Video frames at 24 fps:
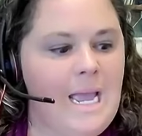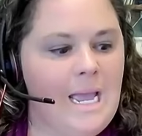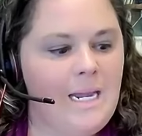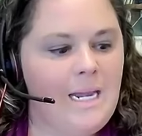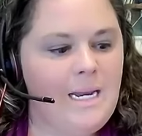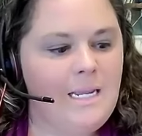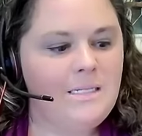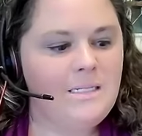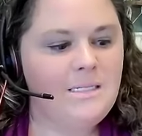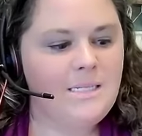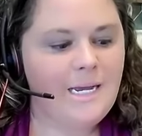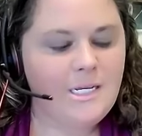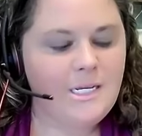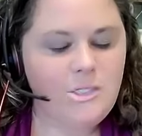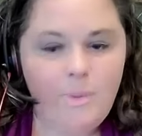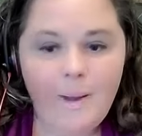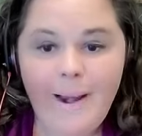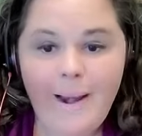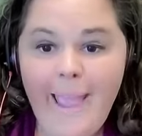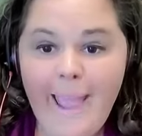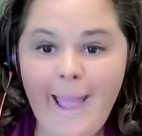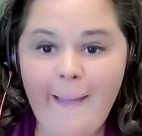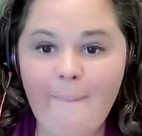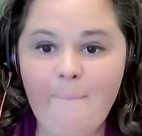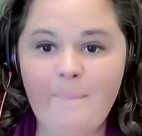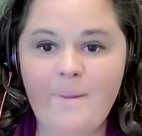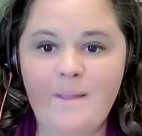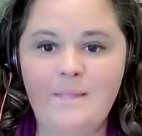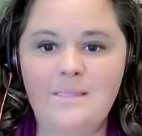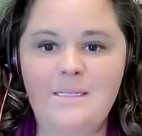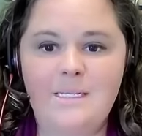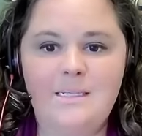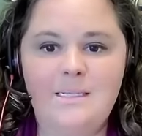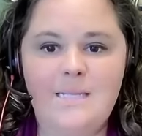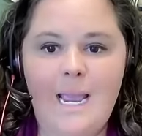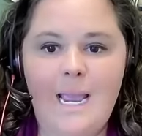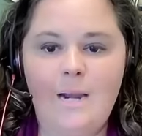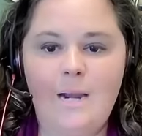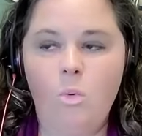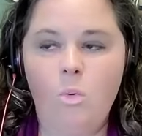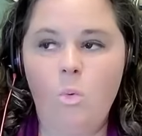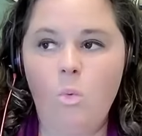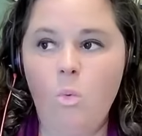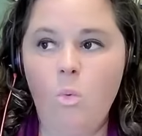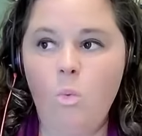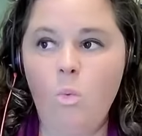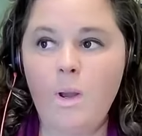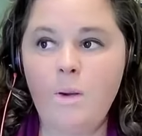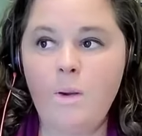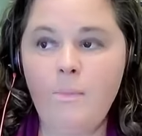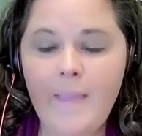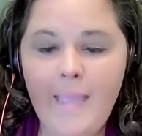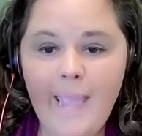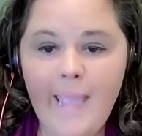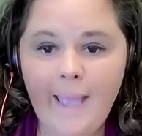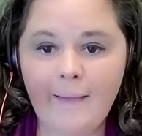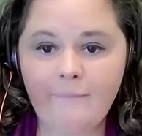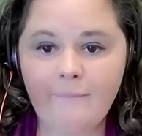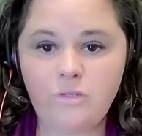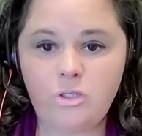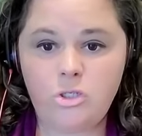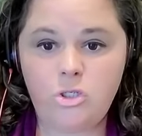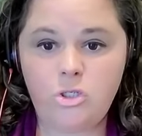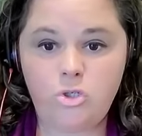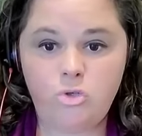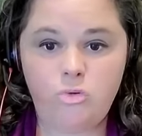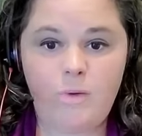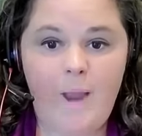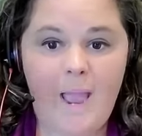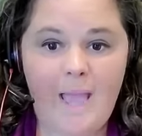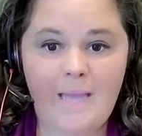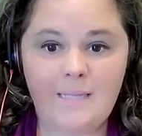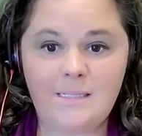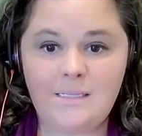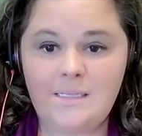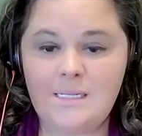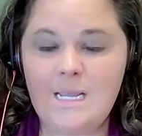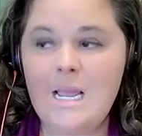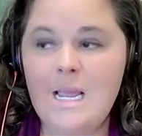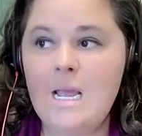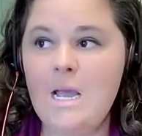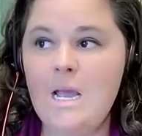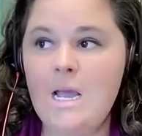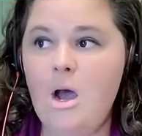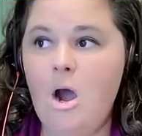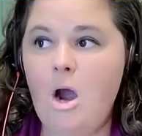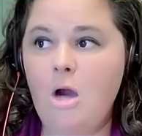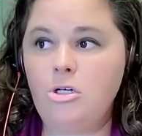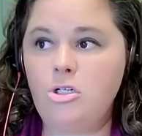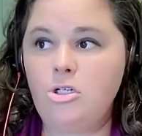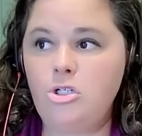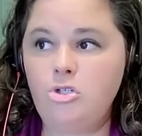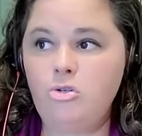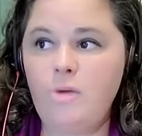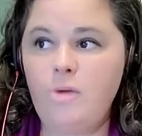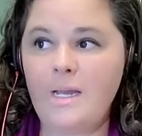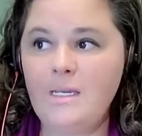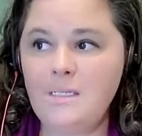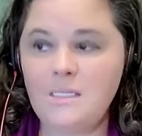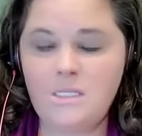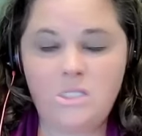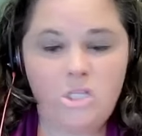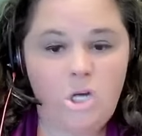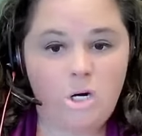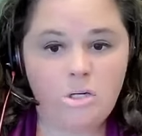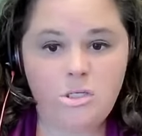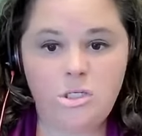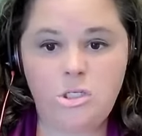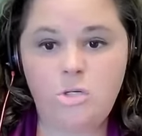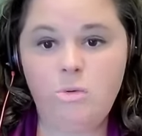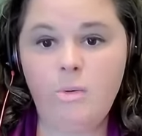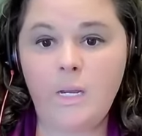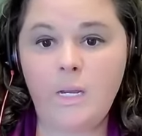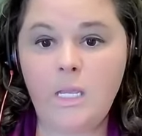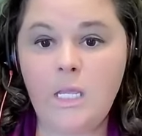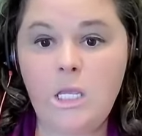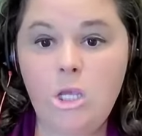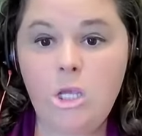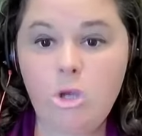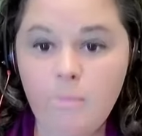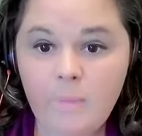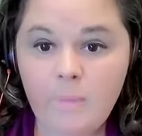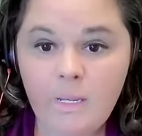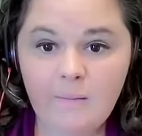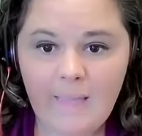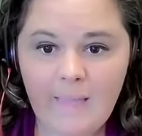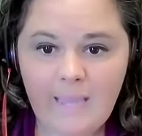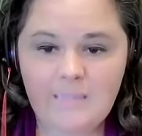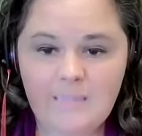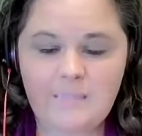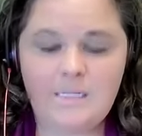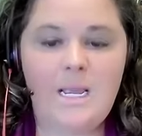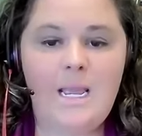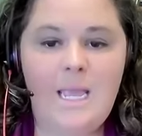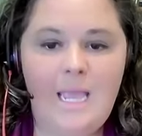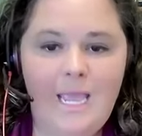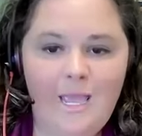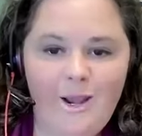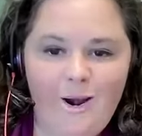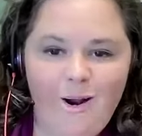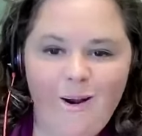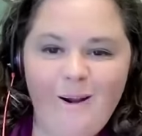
And he says what happens is that when we have stress, our stress starts to accumulate in our